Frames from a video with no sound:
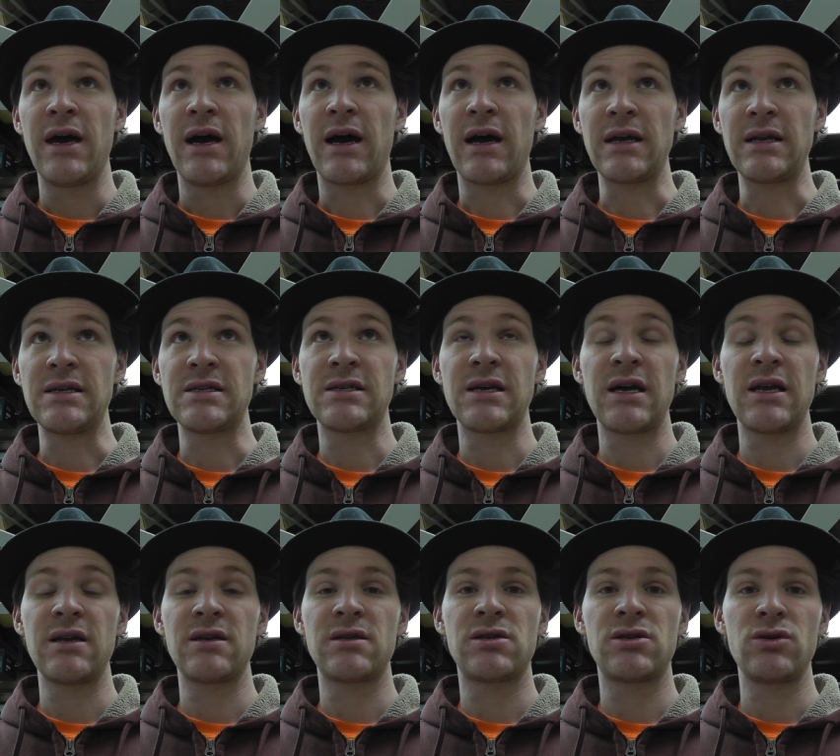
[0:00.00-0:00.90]
I
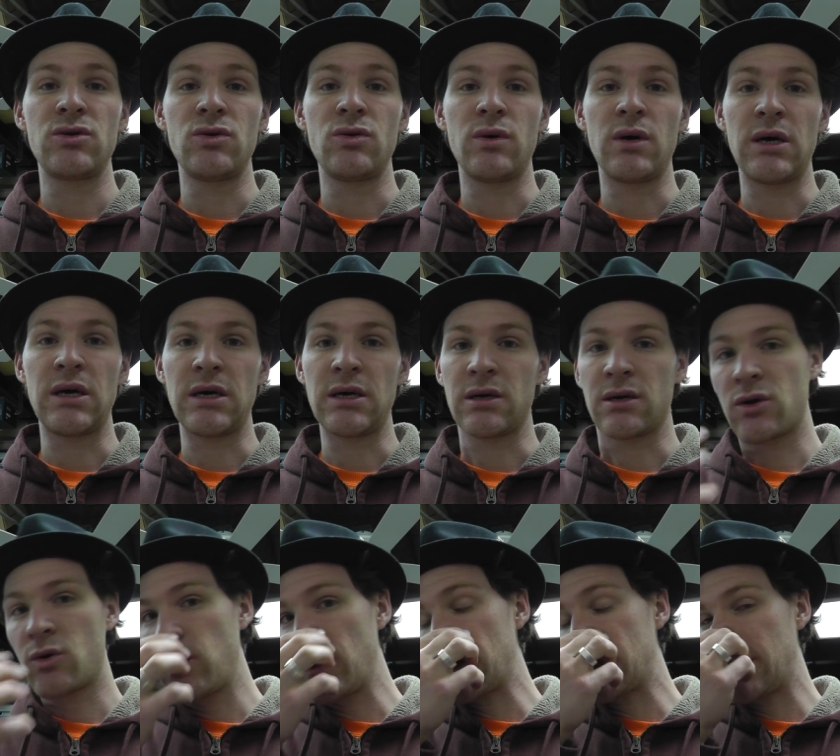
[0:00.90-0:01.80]
decided to uh,
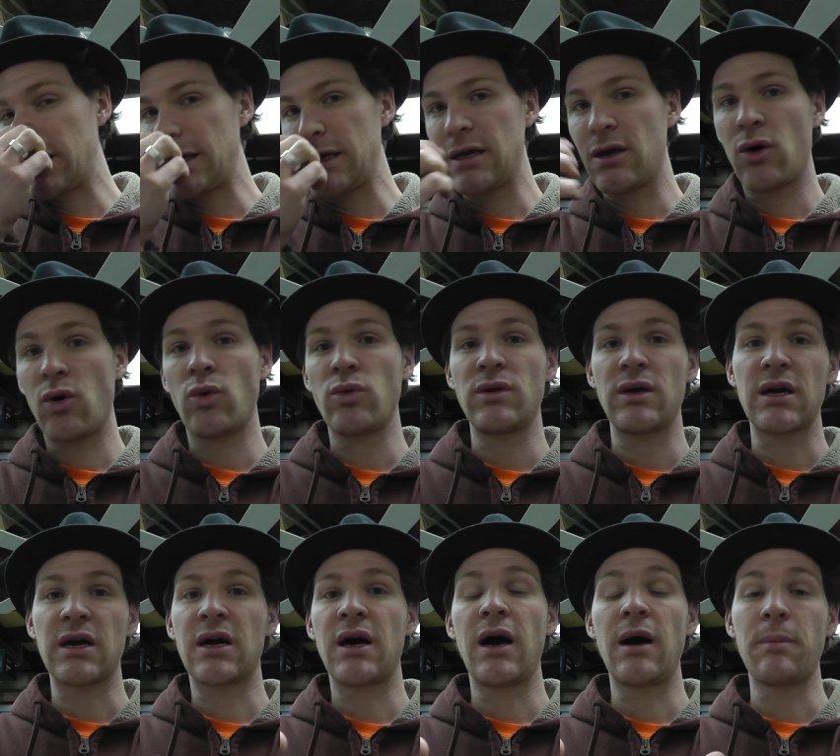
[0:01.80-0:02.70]
quickly hold
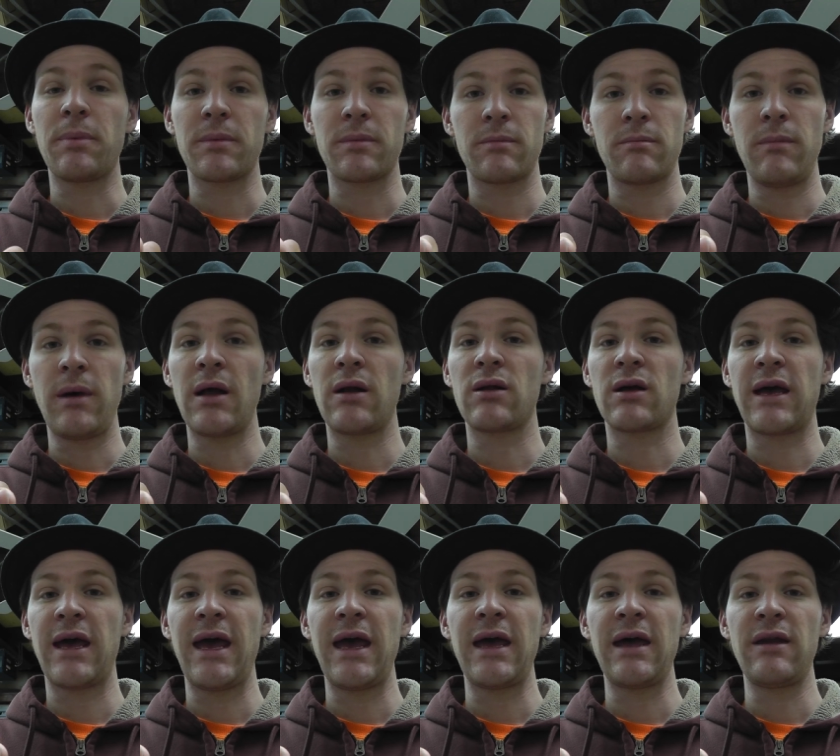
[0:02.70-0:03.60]
a cup metal
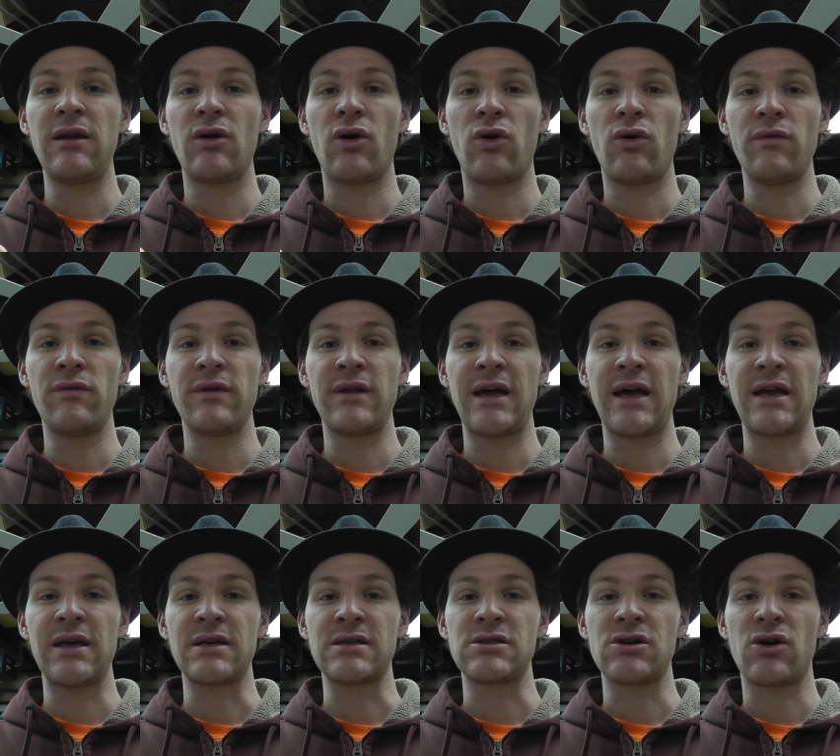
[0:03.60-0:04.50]
can over
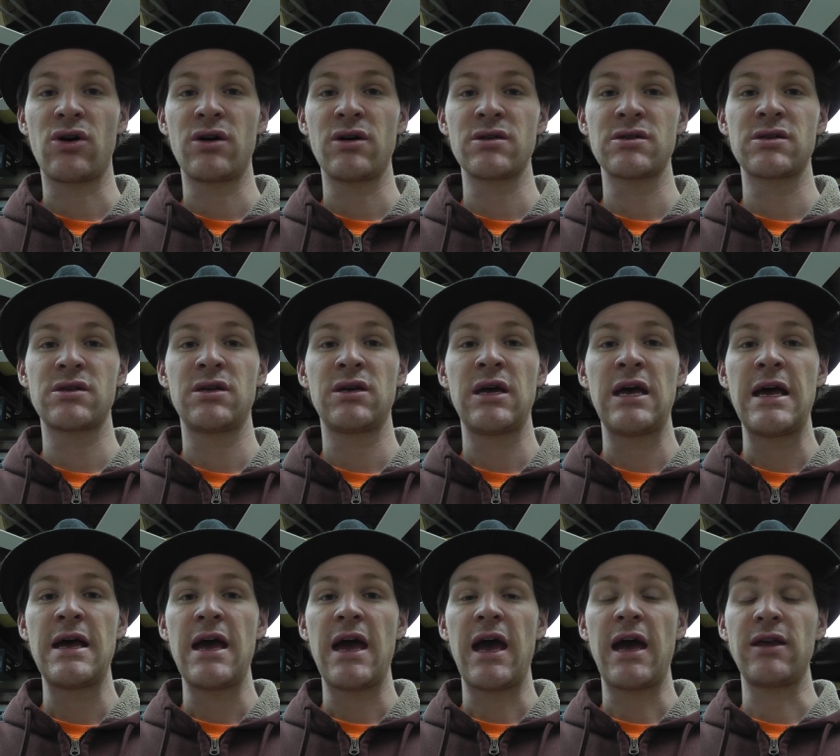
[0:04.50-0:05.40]
that exhaust
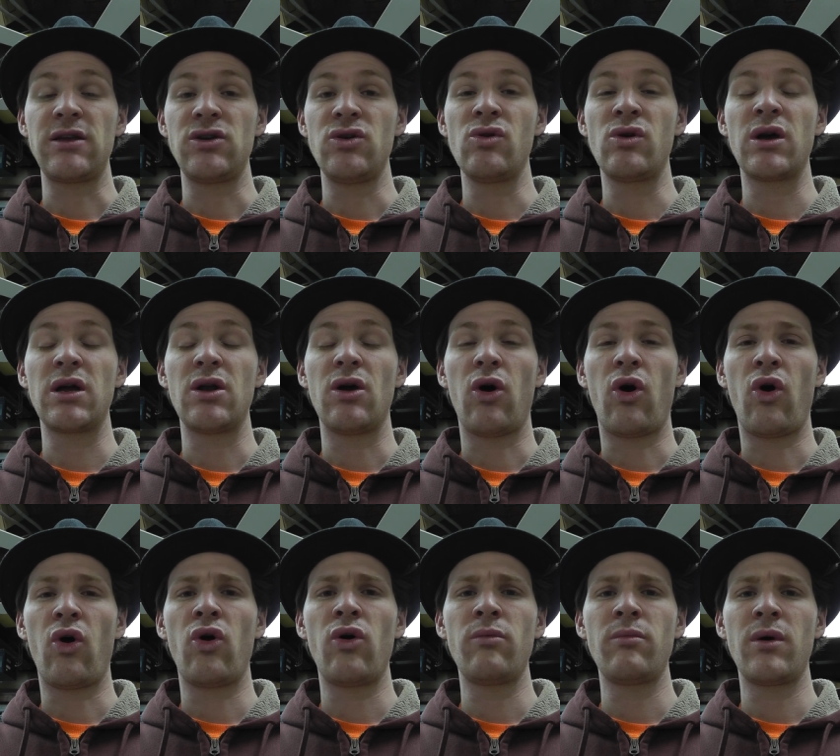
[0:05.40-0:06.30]
and you can
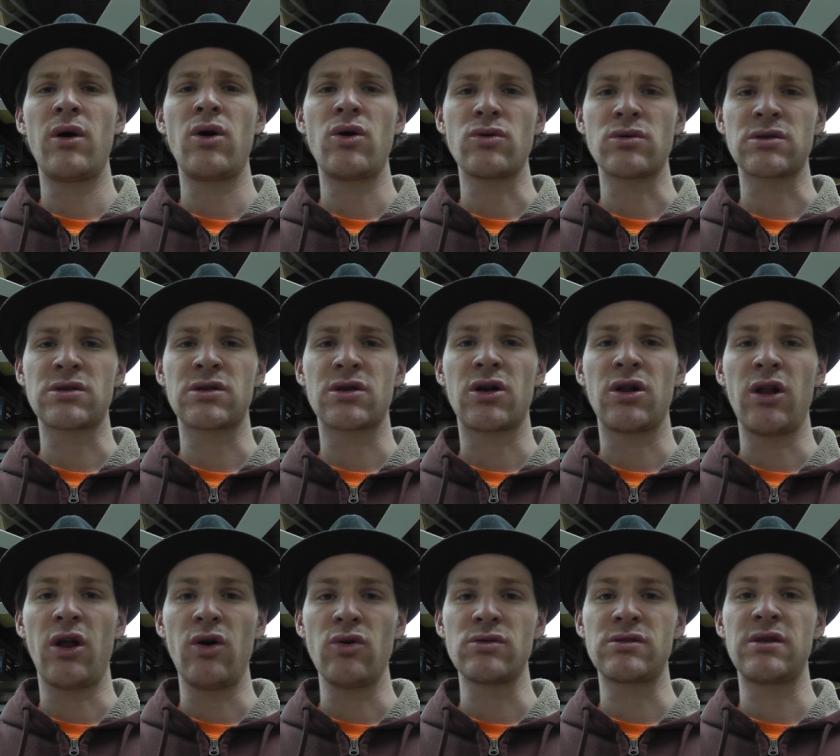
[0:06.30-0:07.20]
almost
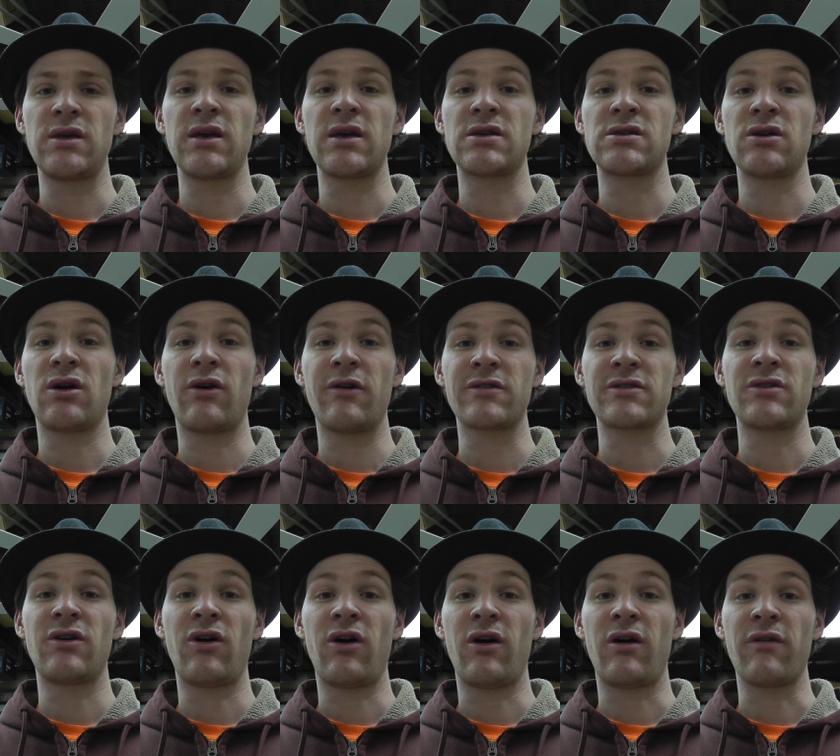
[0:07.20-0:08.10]
close the
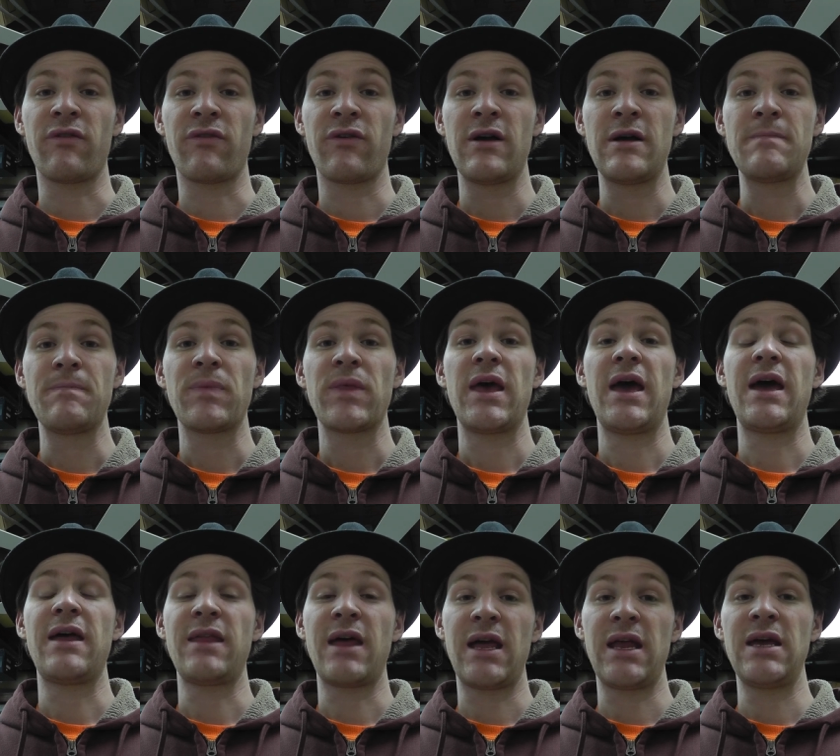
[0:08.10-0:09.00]
exhaust off
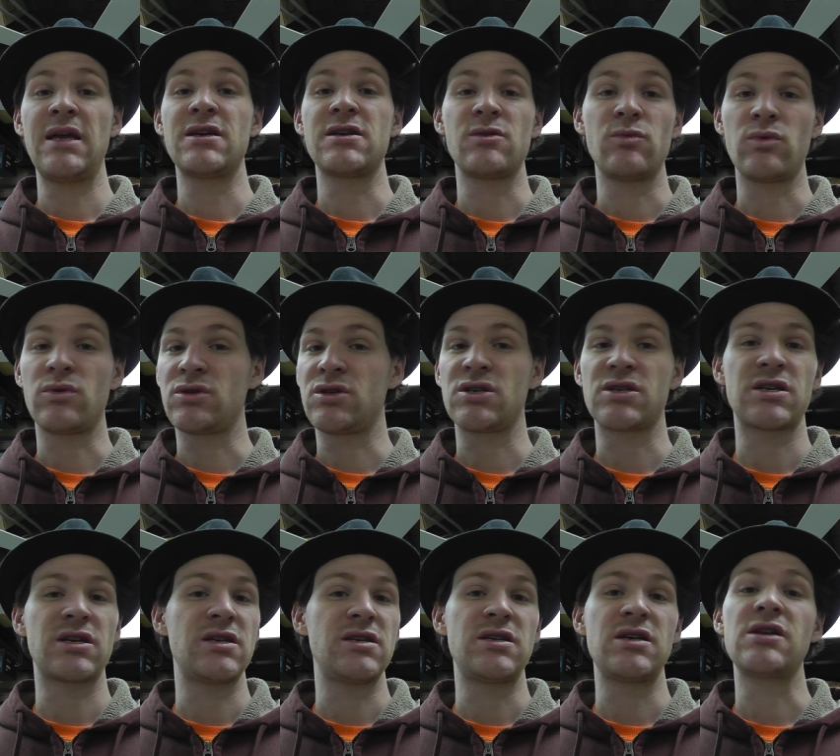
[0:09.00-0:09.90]
and that engine will
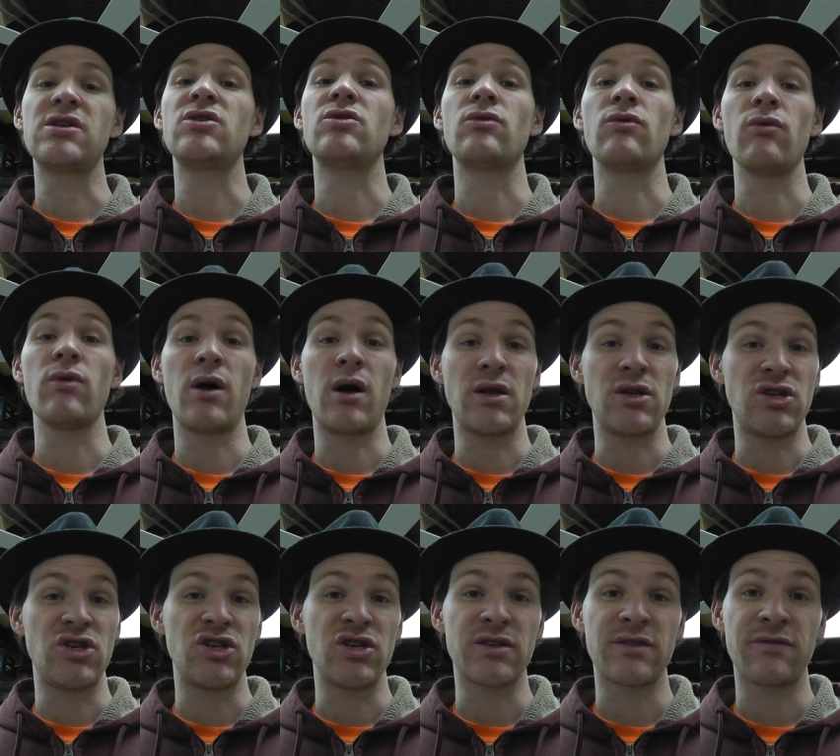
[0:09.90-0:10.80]
just continue to
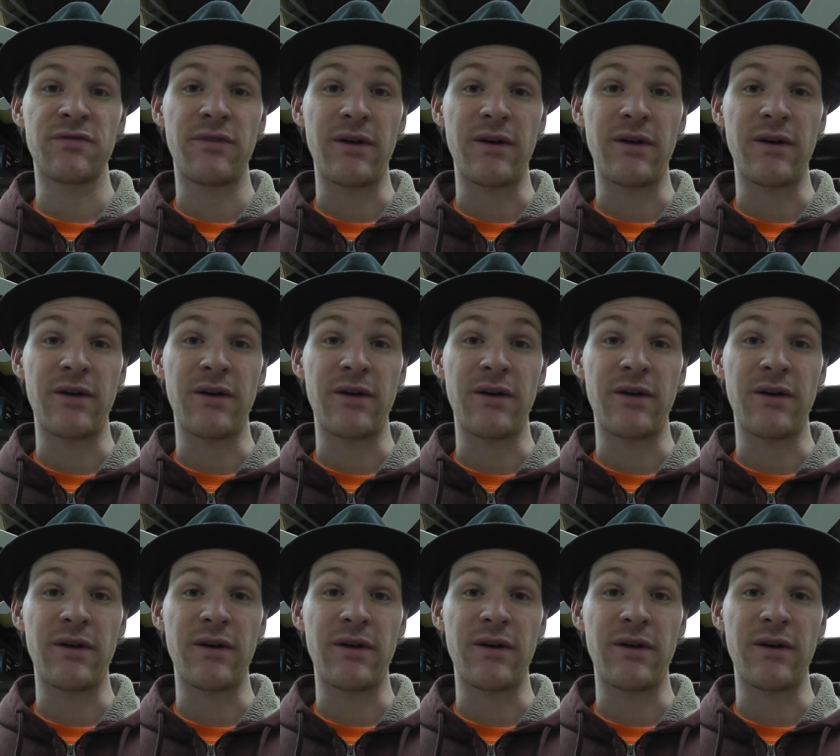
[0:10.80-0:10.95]
run just